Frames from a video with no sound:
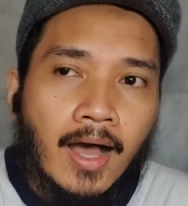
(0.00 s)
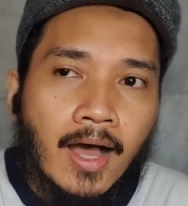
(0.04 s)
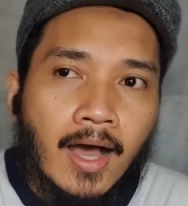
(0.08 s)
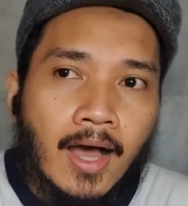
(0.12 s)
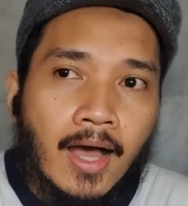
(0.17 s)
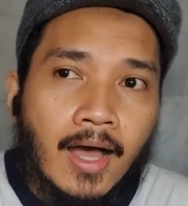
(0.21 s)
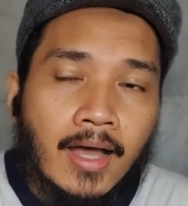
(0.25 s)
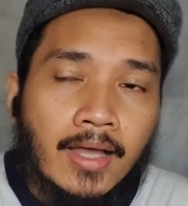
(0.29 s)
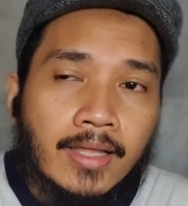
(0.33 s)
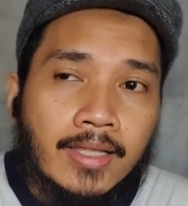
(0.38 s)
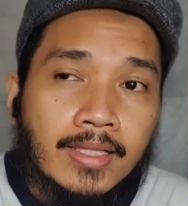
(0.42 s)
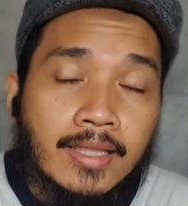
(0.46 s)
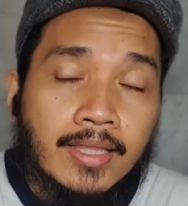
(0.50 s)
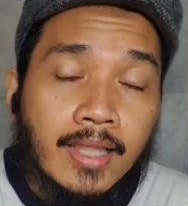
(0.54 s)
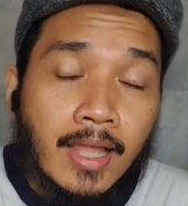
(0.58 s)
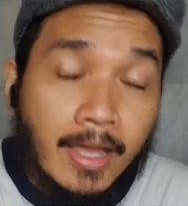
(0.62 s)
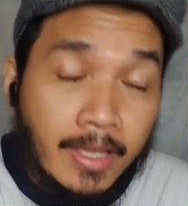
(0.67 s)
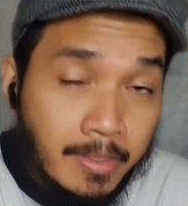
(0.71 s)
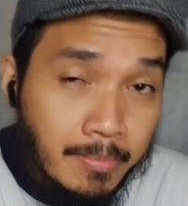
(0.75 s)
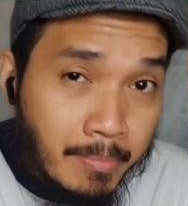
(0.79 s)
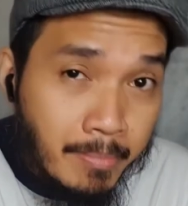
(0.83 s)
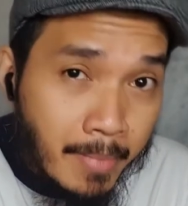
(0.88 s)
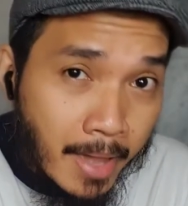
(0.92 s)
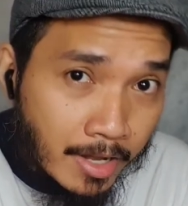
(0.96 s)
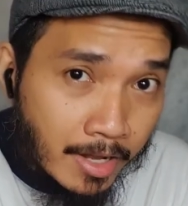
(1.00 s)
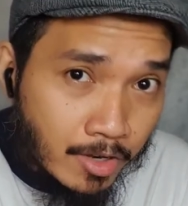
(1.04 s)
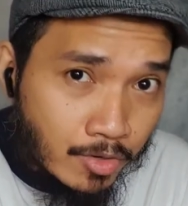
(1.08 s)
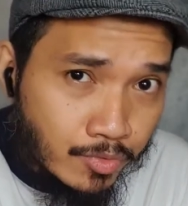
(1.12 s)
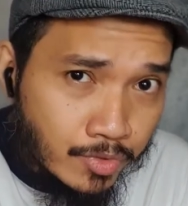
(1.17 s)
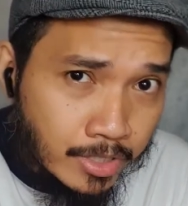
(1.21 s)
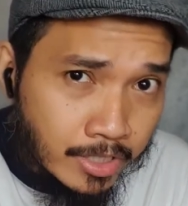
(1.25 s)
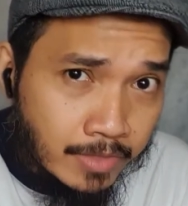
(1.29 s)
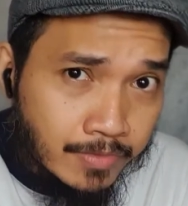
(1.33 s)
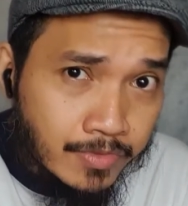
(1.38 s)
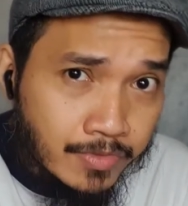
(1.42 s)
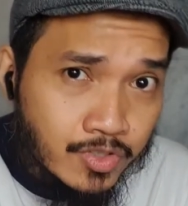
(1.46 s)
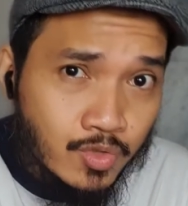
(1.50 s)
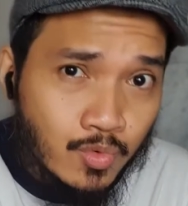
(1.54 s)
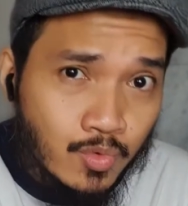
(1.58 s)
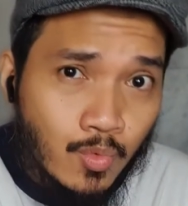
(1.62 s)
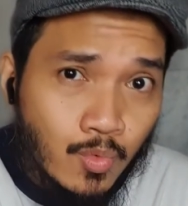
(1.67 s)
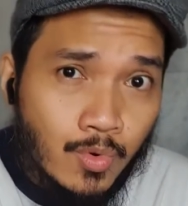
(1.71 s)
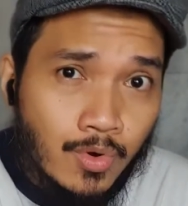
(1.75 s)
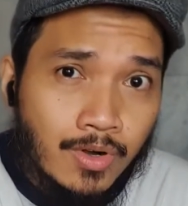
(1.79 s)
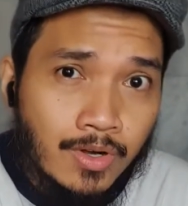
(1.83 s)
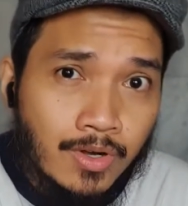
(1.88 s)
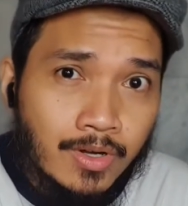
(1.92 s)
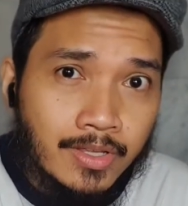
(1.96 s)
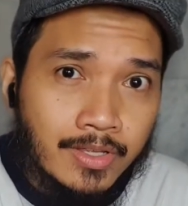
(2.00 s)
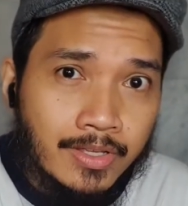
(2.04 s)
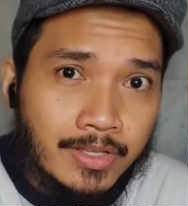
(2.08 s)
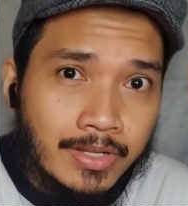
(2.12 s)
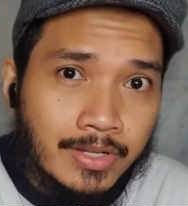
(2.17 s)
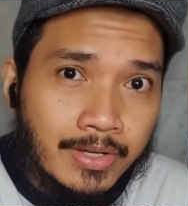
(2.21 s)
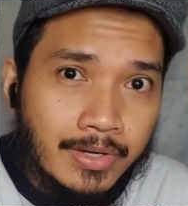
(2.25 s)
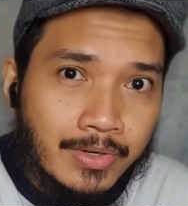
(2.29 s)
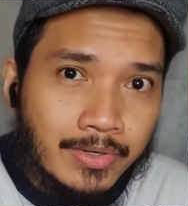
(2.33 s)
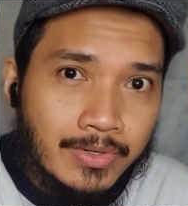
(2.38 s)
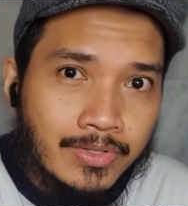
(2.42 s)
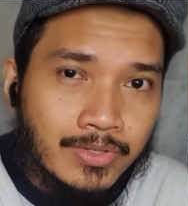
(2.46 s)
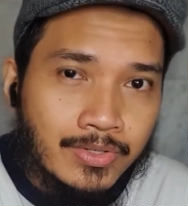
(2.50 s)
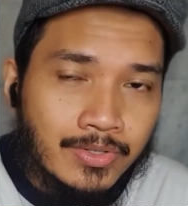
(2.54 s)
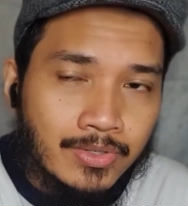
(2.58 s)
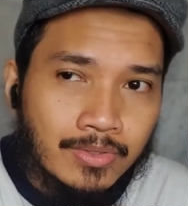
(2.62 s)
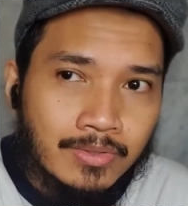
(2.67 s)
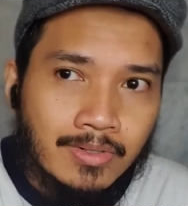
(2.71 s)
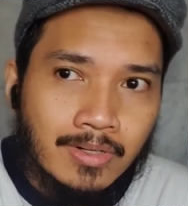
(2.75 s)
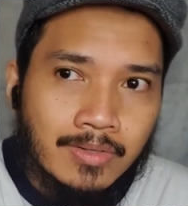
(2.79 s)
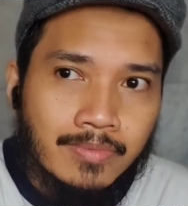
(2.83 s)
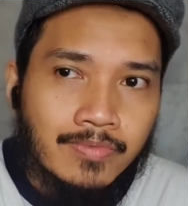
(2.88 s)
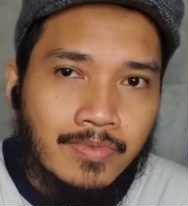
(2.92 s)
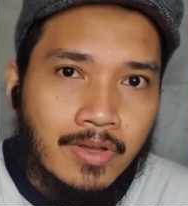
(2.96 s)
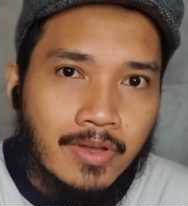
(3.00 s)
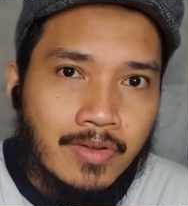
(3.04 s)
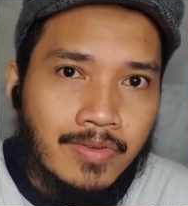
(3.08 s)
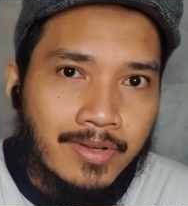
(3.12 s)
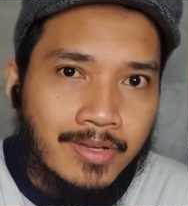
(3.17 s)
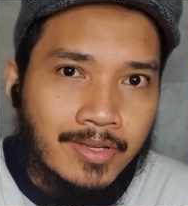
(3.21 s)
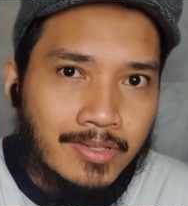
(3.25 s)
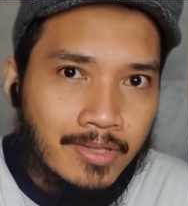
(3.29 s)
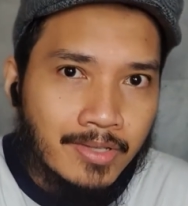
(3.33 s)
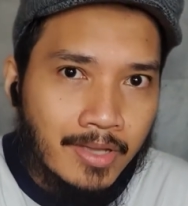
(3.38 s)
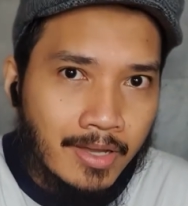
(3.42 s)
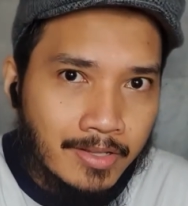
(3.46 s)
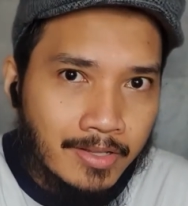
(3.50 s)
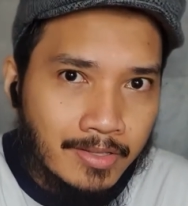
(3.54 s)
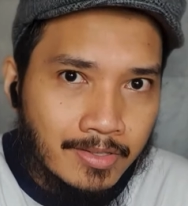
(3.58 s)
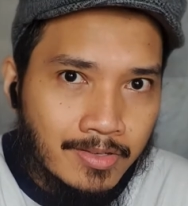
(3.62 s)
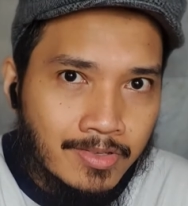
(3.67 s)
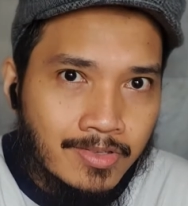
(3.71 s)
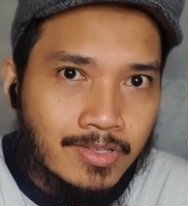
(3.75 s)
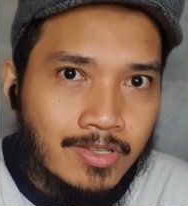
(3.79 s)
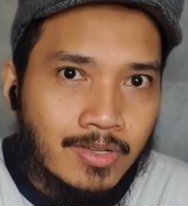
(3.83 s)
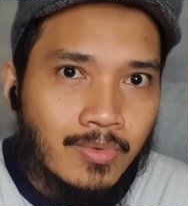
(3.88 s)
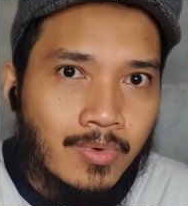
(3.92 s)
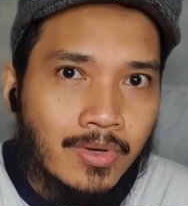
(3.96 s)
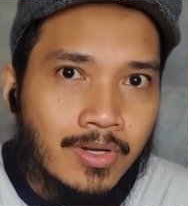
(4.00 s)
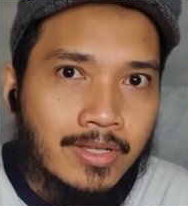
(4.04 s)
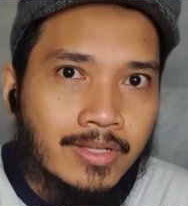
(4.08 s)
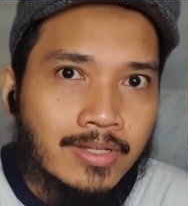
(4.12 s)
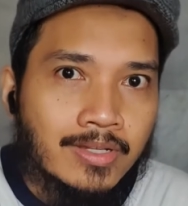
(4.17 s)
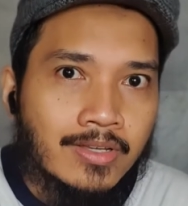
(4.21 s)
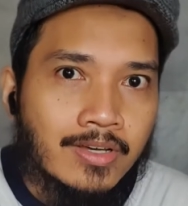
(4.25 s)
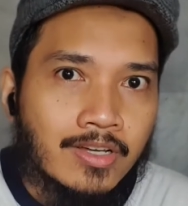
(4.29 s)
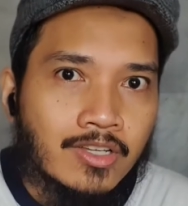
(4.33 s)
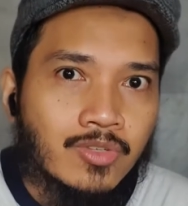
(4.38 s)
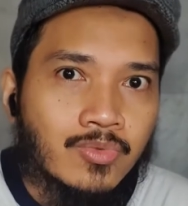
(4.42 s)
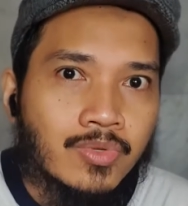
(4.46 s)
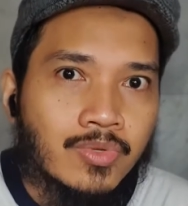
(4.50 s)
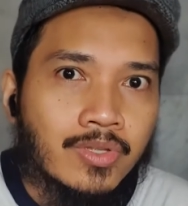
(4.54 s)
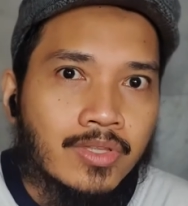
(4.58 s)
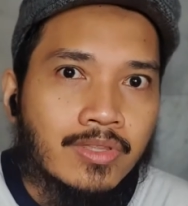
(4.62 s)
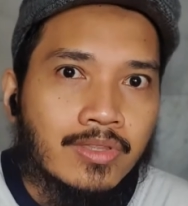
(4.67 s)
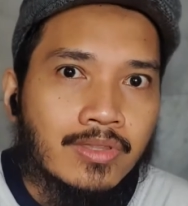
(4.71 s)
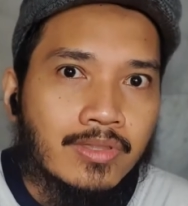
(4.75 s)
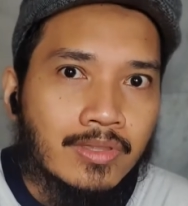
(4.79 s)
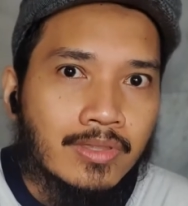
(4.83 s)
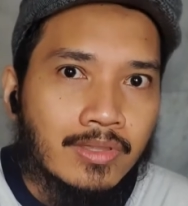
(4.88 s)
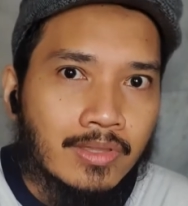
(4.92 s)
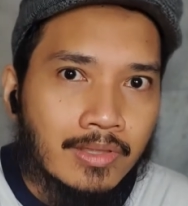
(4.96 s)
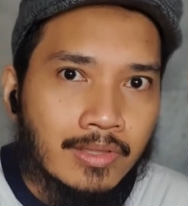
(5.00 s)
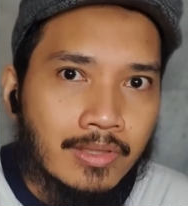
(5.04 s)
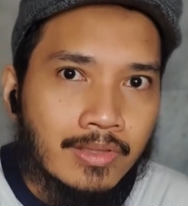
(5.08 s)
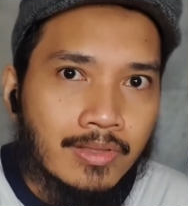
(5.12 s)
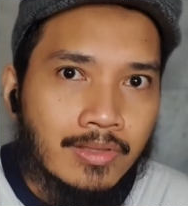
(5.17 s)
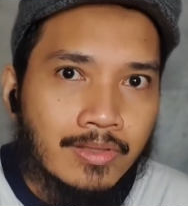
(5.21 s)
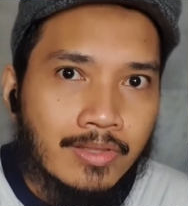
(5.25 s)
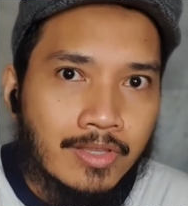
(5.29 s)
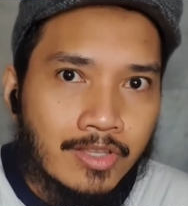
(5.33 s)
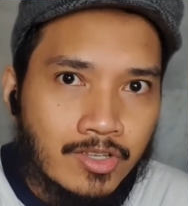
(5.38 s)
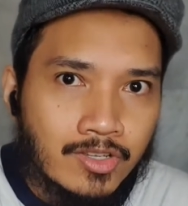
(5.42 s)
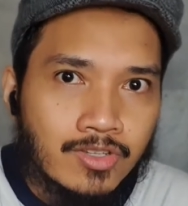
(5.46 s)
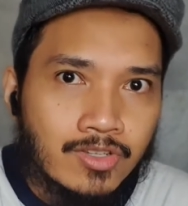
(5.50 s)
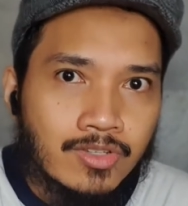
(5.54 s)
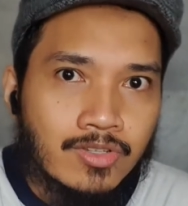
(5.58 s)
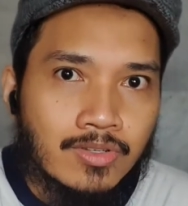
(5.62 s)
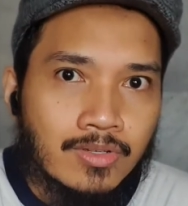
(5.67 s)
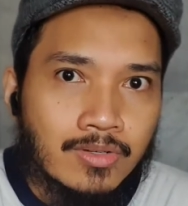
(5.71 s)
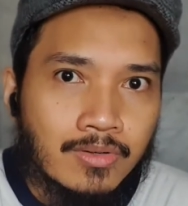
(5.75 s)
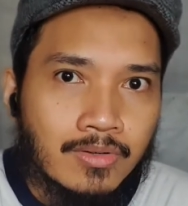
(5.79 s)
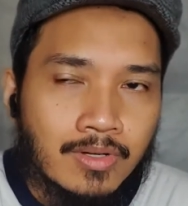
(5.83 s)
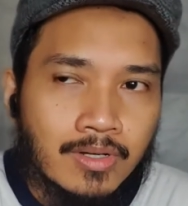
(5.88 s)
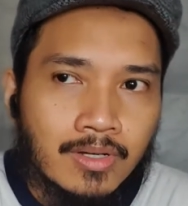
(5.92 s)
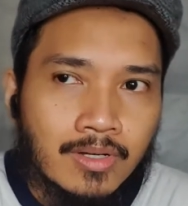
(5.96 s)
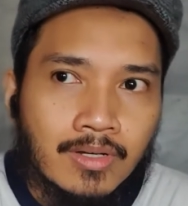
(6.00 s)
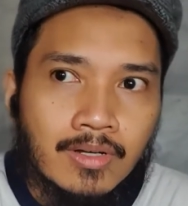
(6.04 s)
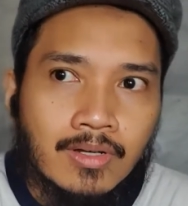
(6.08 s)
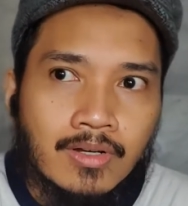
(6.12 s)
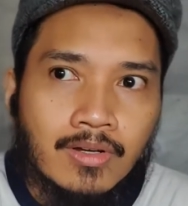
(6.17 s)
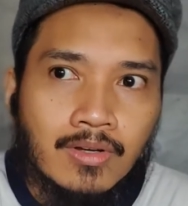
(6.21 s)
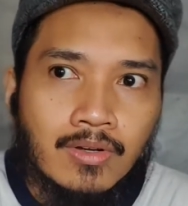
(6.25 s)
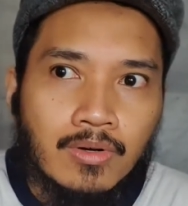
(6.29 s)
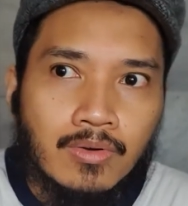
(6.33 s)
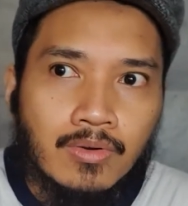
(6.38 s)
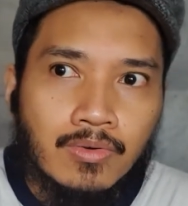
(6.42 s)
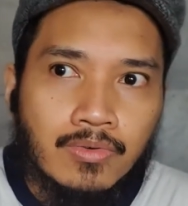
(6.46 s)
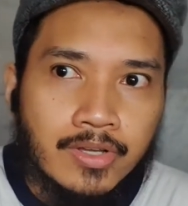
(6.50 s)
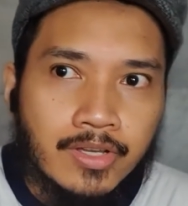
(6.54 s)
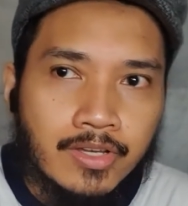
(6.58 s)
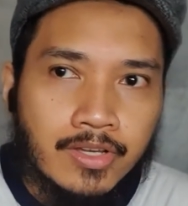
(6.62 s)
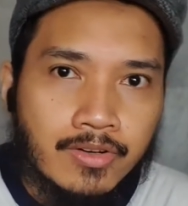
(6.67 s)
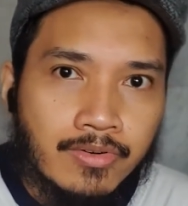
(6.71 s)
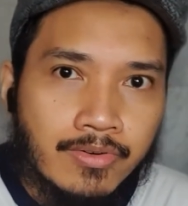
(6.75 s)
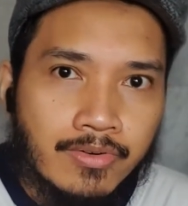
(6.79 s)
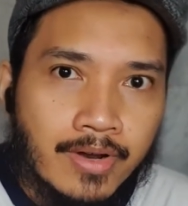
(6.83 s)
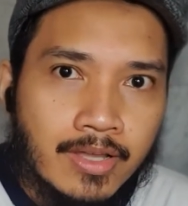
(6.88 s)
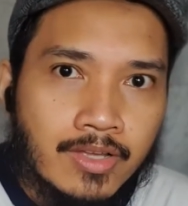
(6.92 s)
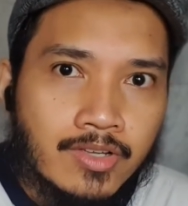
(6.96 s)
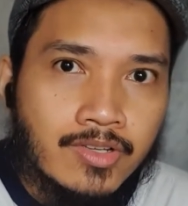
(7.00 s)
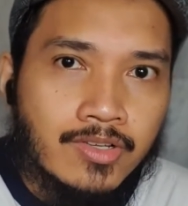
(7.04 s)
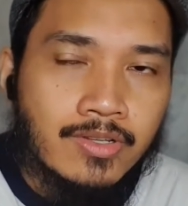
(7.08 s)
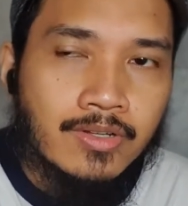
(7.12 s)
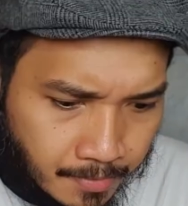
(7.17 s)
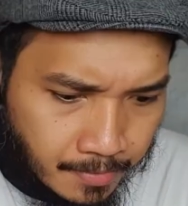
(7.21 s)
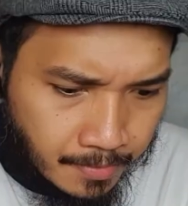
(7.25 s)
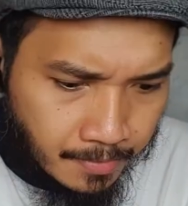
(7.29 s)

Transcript: I like Matt Reeves' work, you know, so I'm very excited to see what he does with this reiteration.